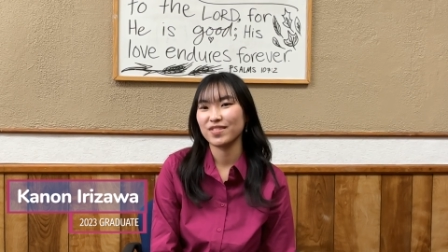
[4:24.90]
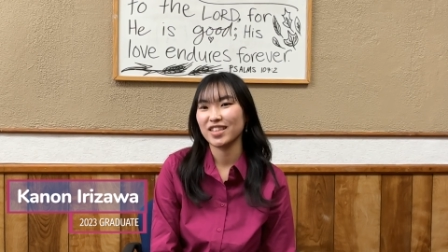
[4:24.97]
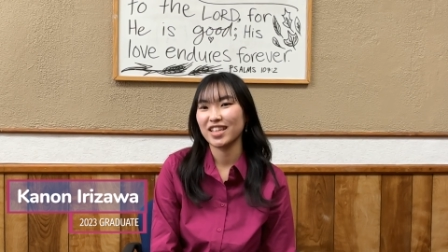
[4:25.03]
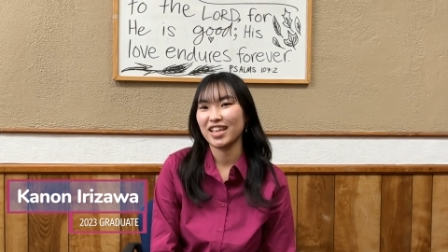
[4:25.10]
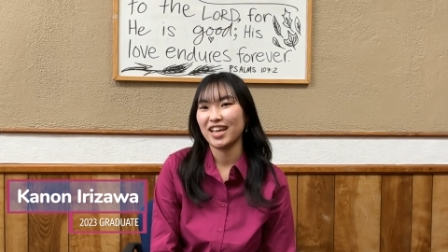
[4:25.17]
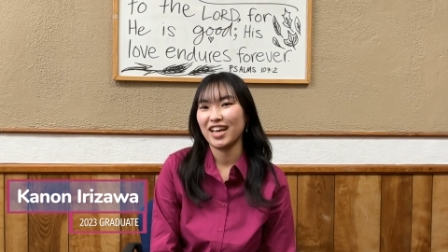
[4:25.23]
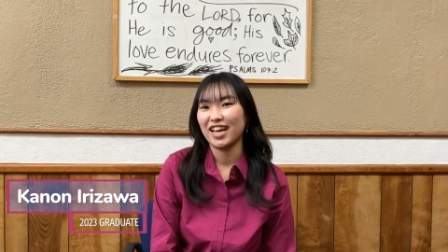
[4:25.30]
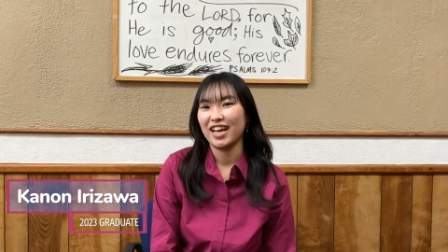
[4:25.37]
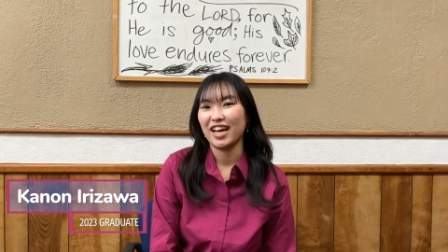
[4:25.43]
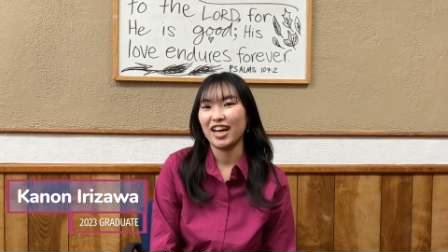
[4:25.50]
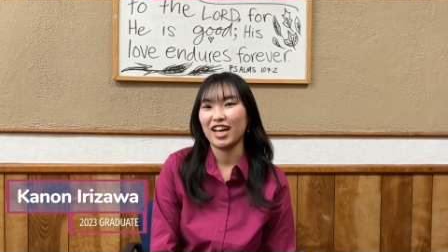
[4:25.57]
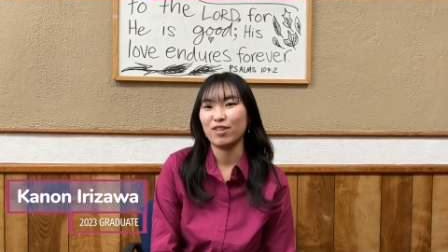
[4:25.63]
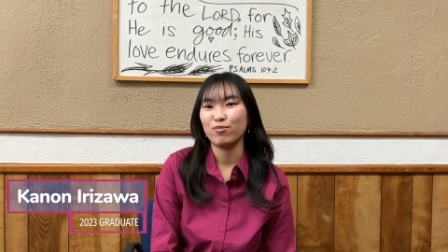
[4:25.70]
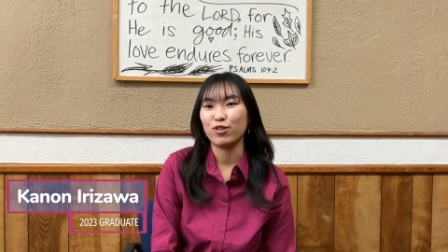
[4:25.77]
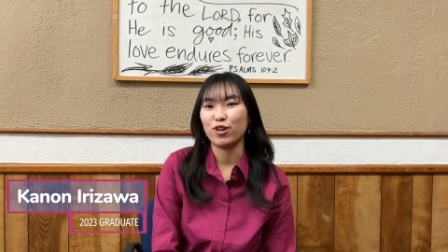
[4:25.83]
goals?
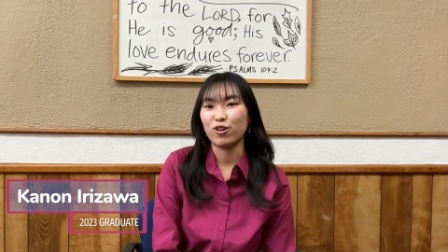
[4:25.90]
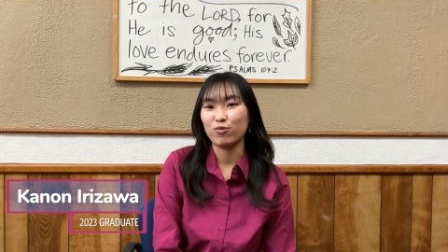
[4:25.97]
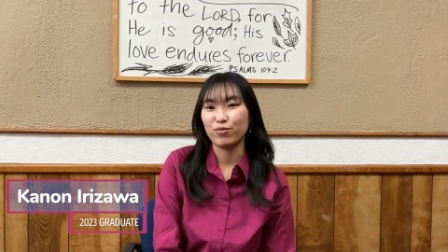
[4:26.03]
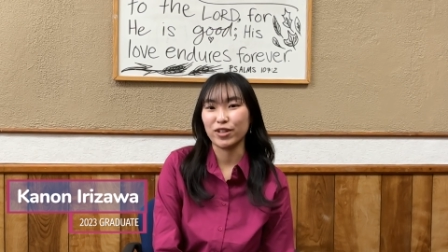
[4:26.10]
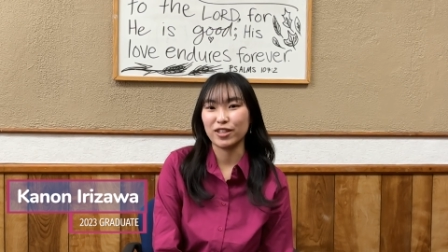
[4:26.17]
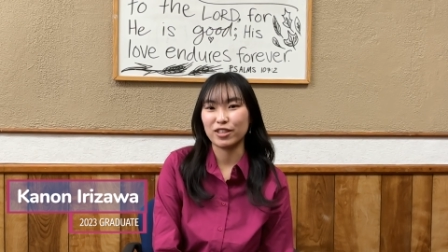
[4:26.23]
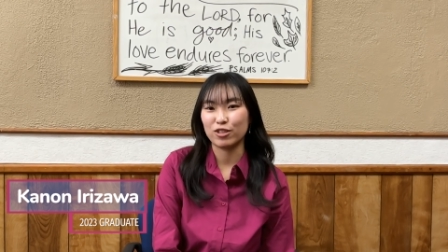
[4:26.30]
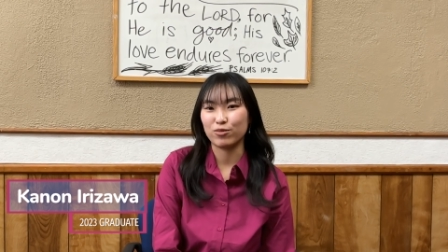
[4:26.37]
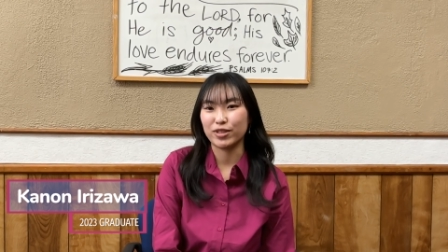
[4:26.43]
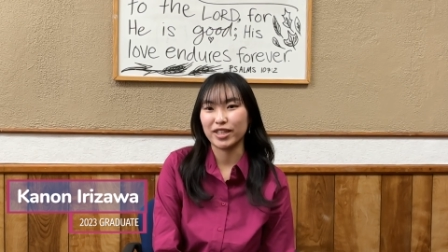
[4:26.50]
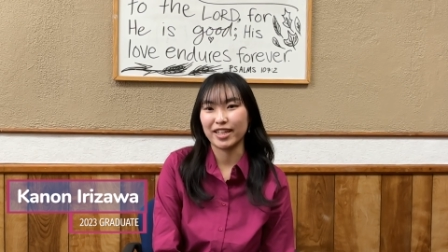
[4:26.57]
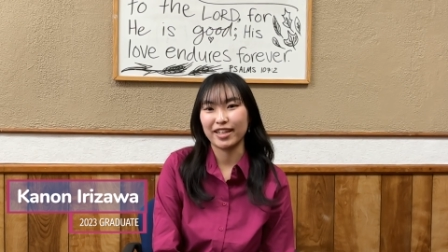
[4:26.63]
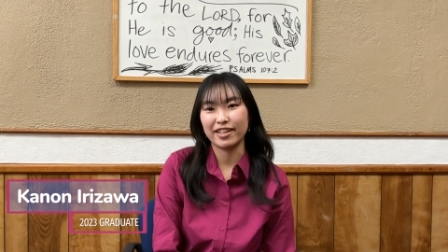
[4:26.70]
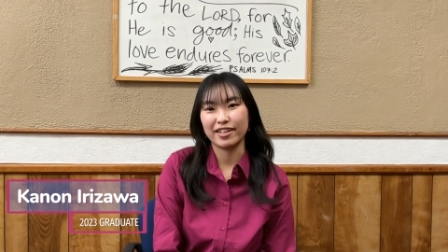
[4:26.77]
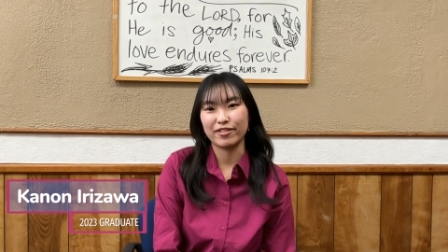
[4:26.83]
I'm hoping to be
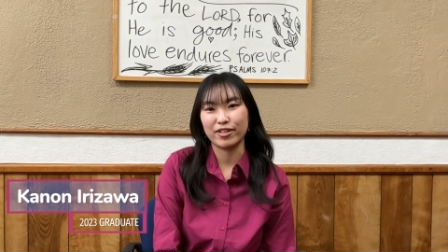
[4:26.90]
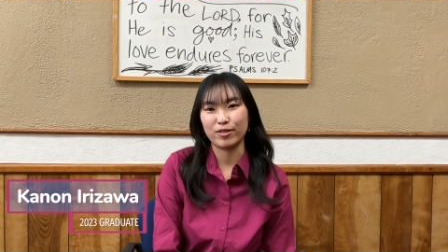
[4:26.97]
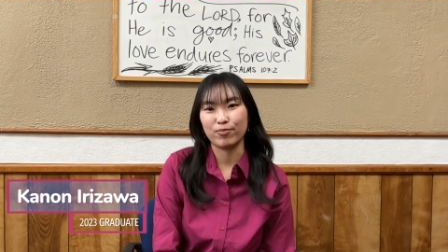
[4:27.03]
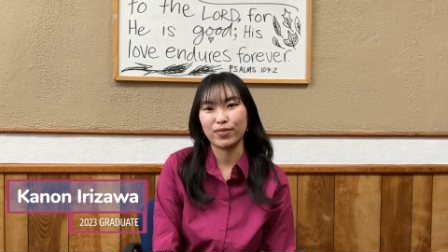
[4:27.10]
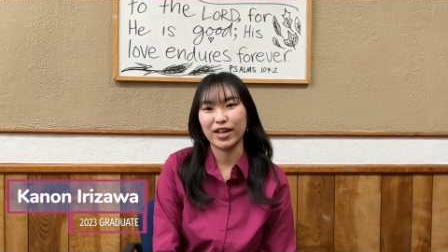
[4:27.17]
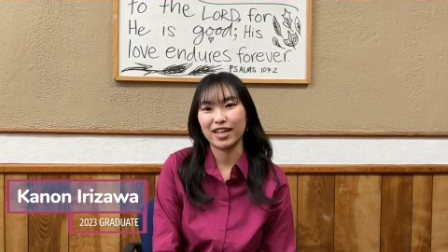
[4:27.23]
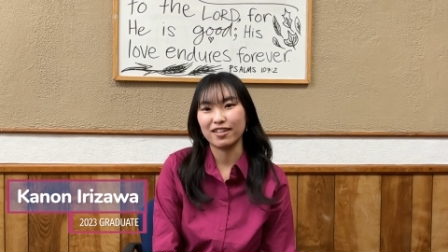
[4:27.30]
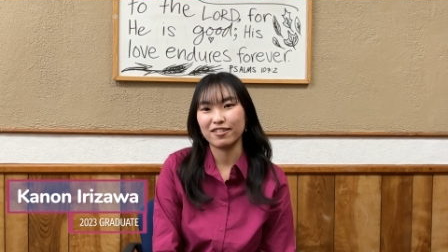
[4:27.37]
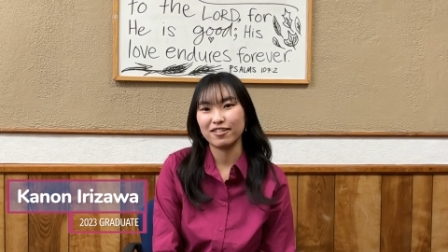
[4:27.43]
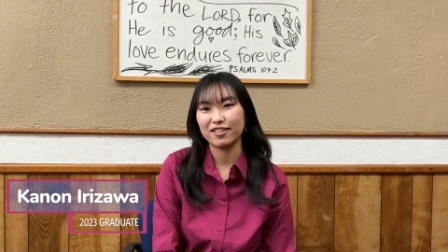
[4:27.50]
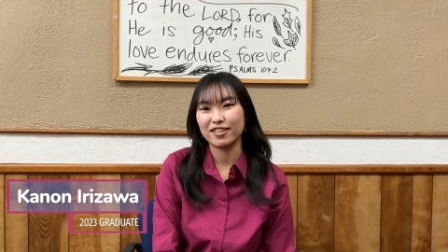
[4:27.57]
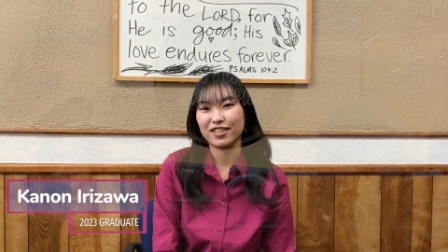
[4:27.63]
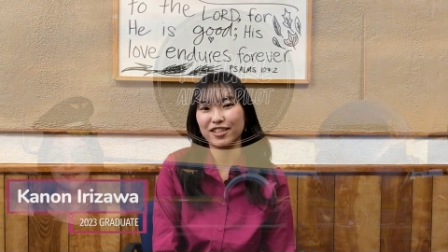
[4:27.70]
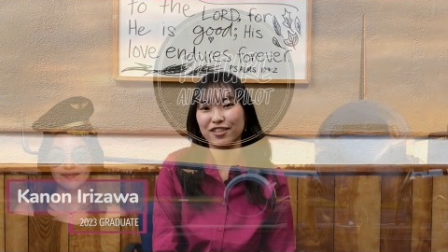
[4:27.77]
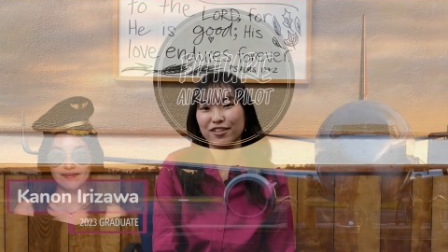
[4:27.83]
an airline
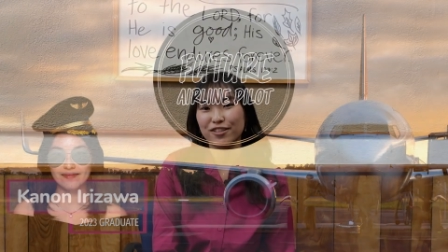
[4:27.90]
pilot, so